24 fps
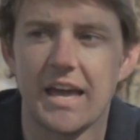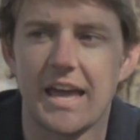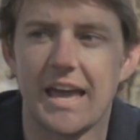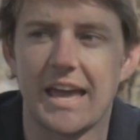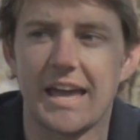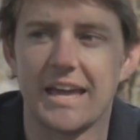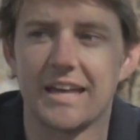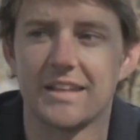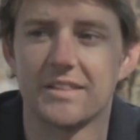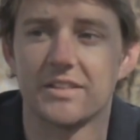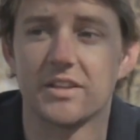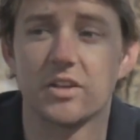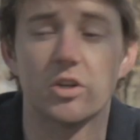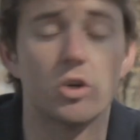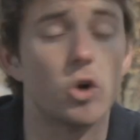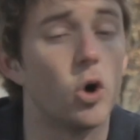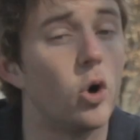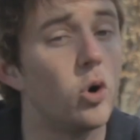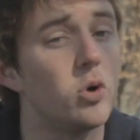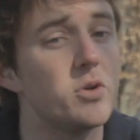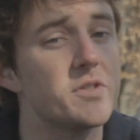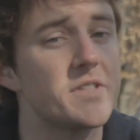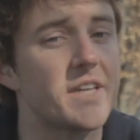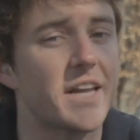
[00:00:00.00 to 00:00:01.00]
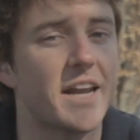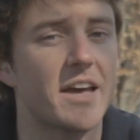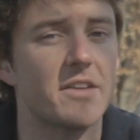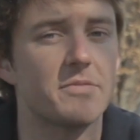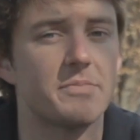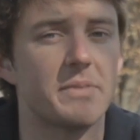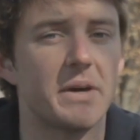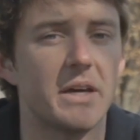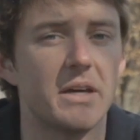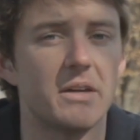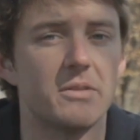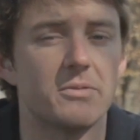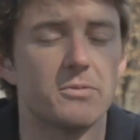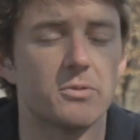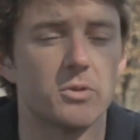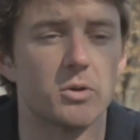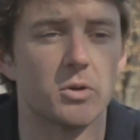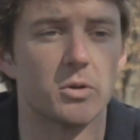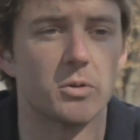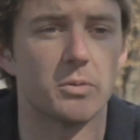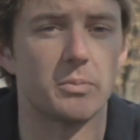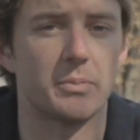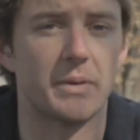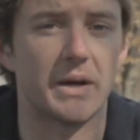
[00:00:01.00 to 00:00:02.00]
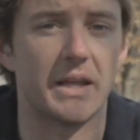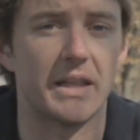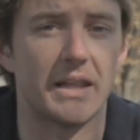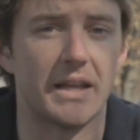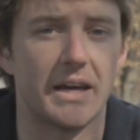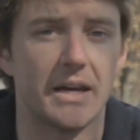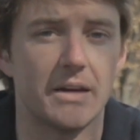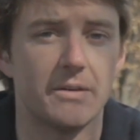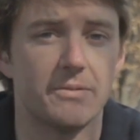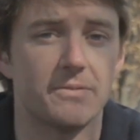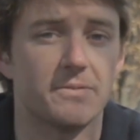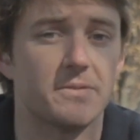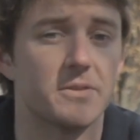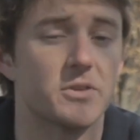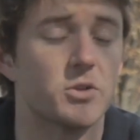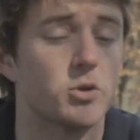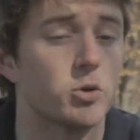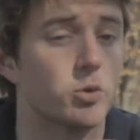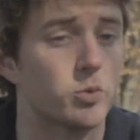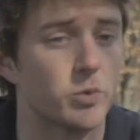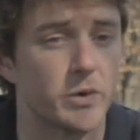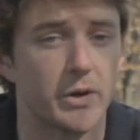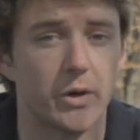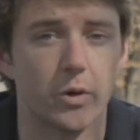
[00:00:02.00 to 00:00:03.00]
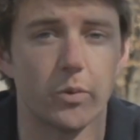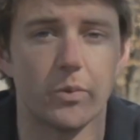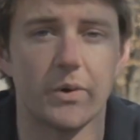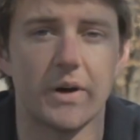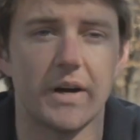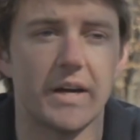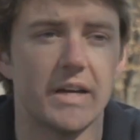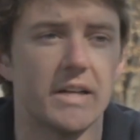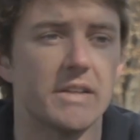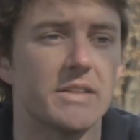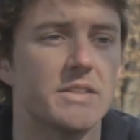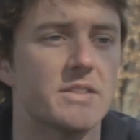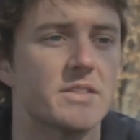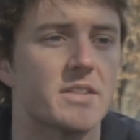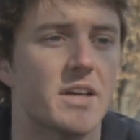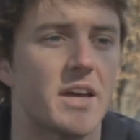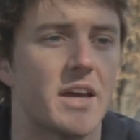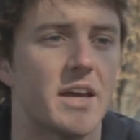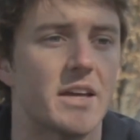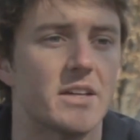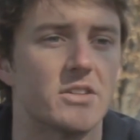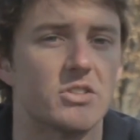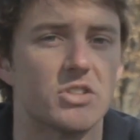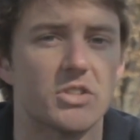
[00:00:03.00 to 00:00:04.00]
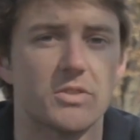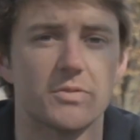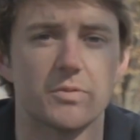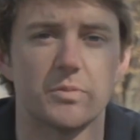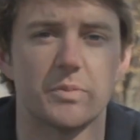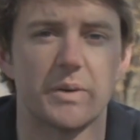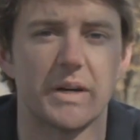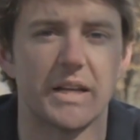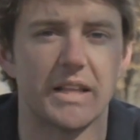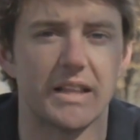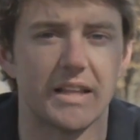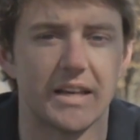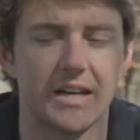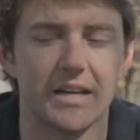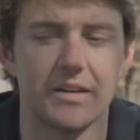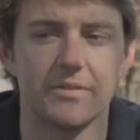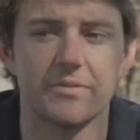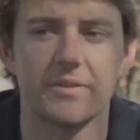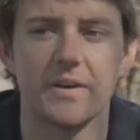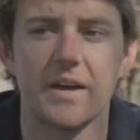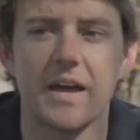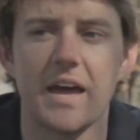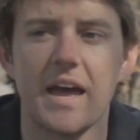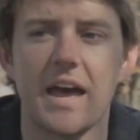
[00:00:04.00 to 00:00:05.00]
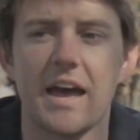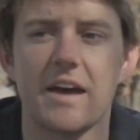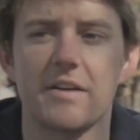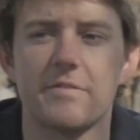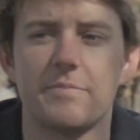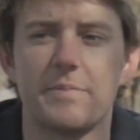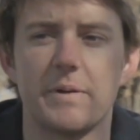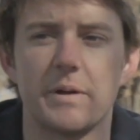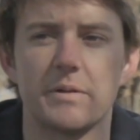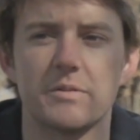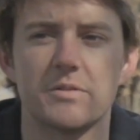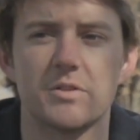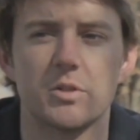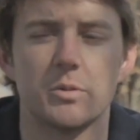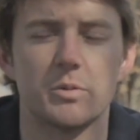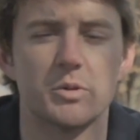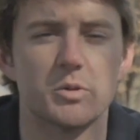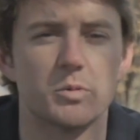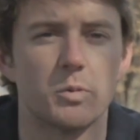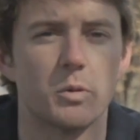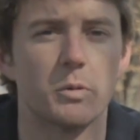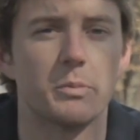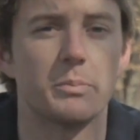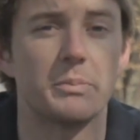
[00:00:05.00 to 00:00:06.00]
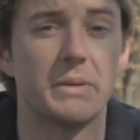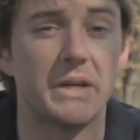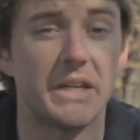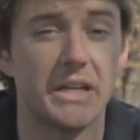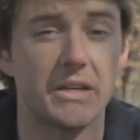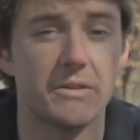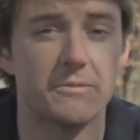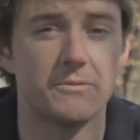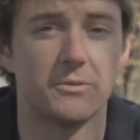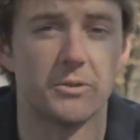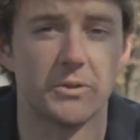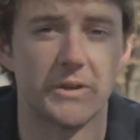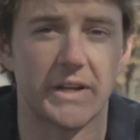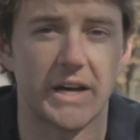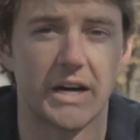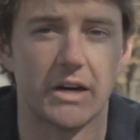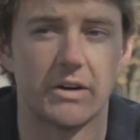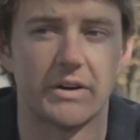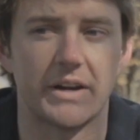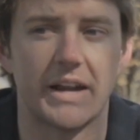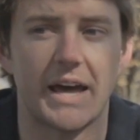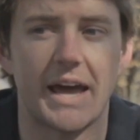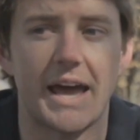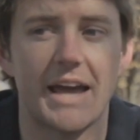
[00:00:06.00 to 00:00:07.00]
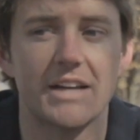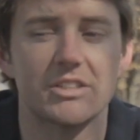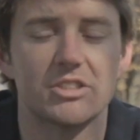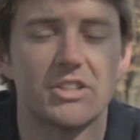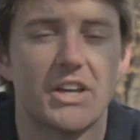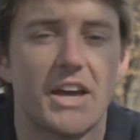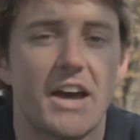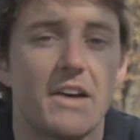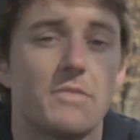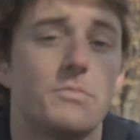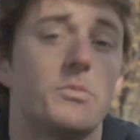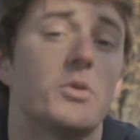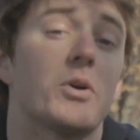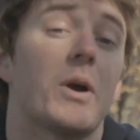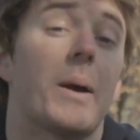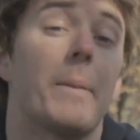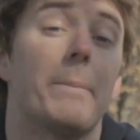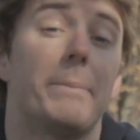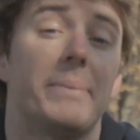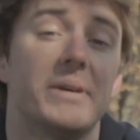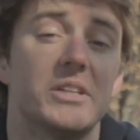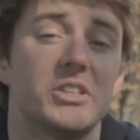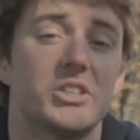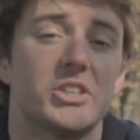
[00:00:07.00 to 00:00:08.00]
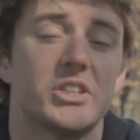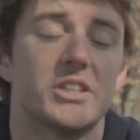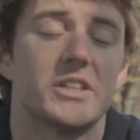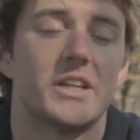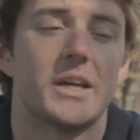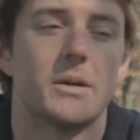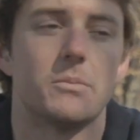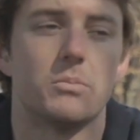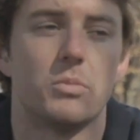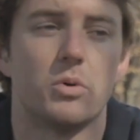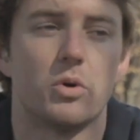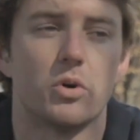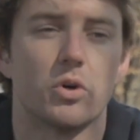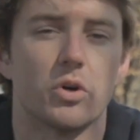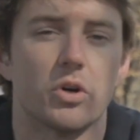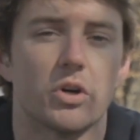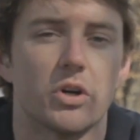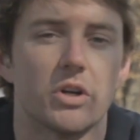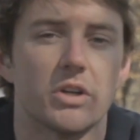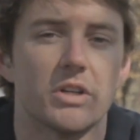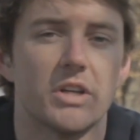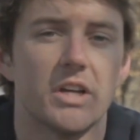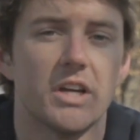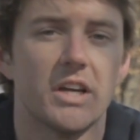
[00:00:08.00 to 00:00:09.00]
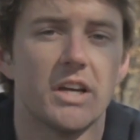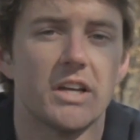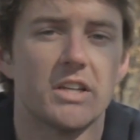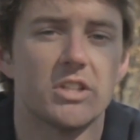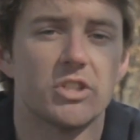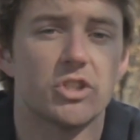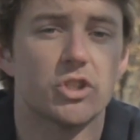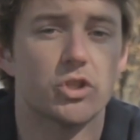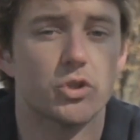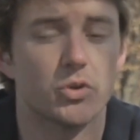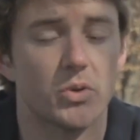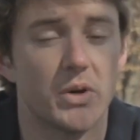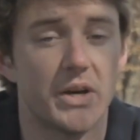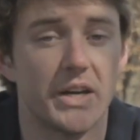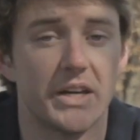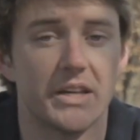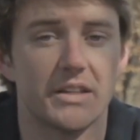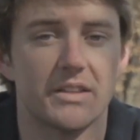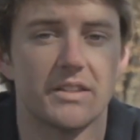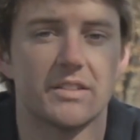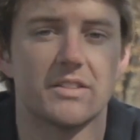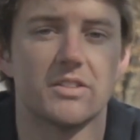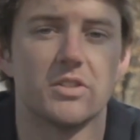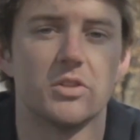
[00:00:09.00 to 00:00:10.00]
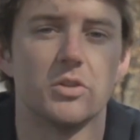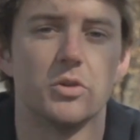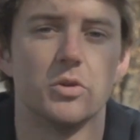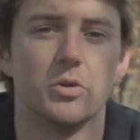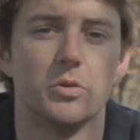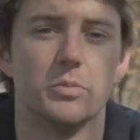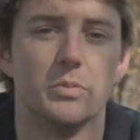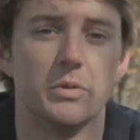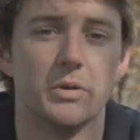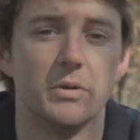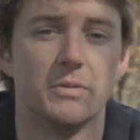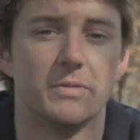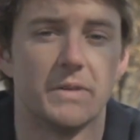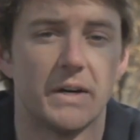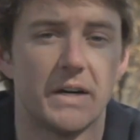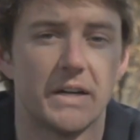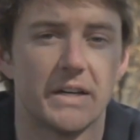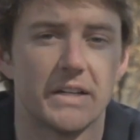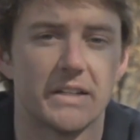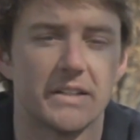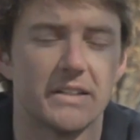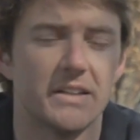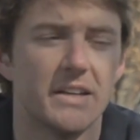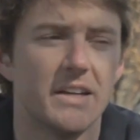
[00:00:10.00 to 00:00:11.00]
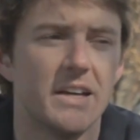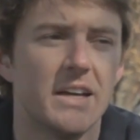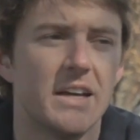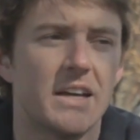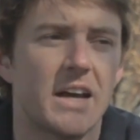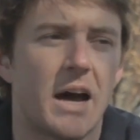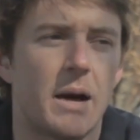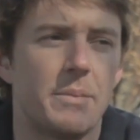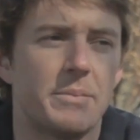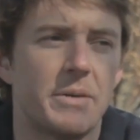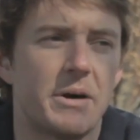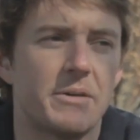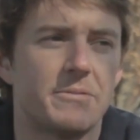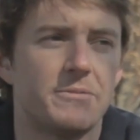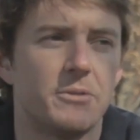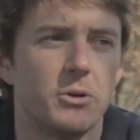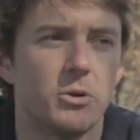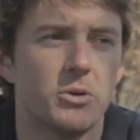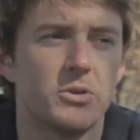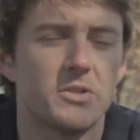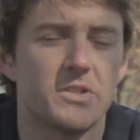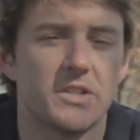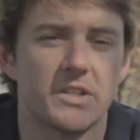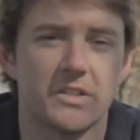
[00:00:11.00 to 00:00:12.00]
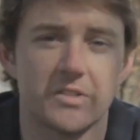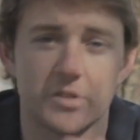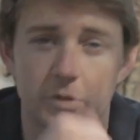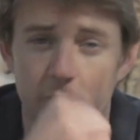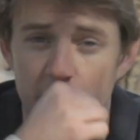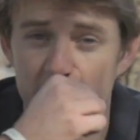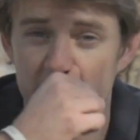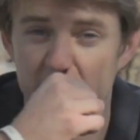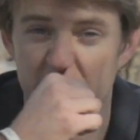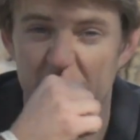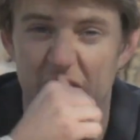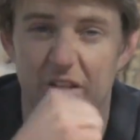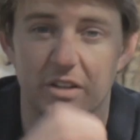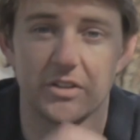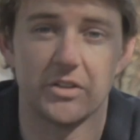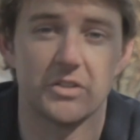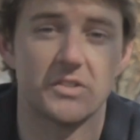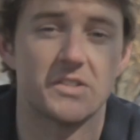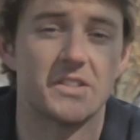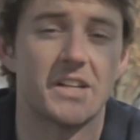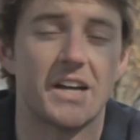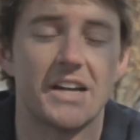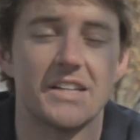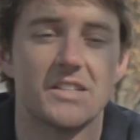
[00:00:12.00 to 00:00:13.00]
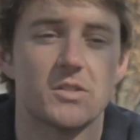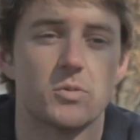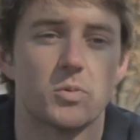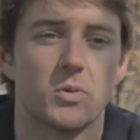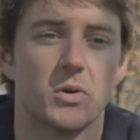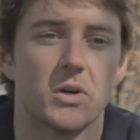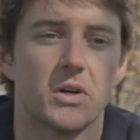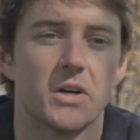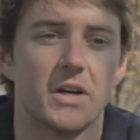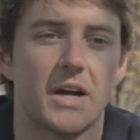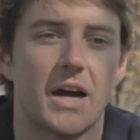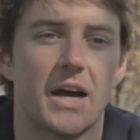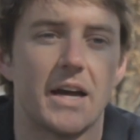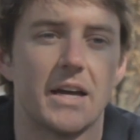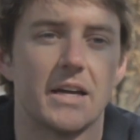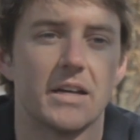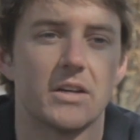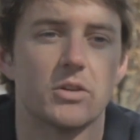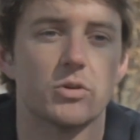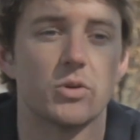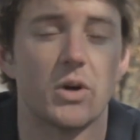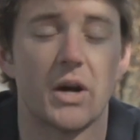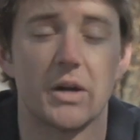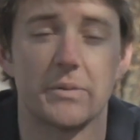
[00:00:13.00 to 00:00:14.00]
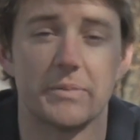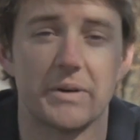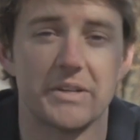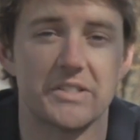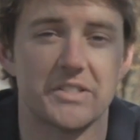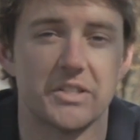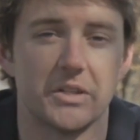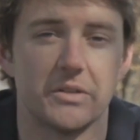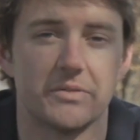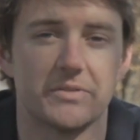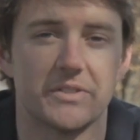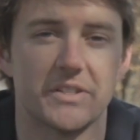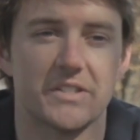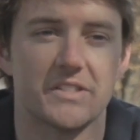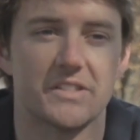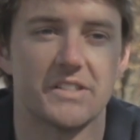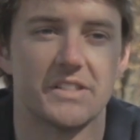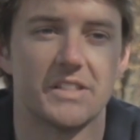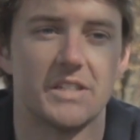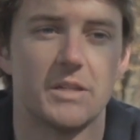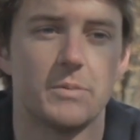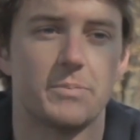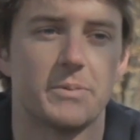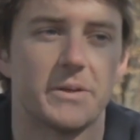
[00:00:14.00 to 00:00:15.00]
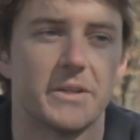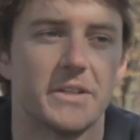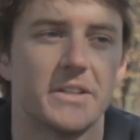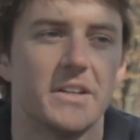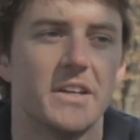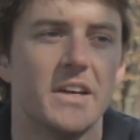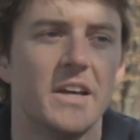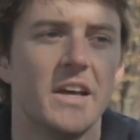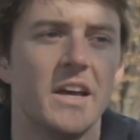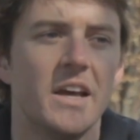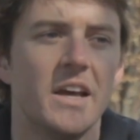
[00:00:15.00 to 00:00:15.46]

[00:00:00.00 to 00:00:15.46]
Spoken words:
and the goals that I've made for my life, career-wise and just for my life, have been so much more meaningful now, and I actually have more ambition and more strength to move on. I'm not focusing so much on all those nights where I cried myself to sleep and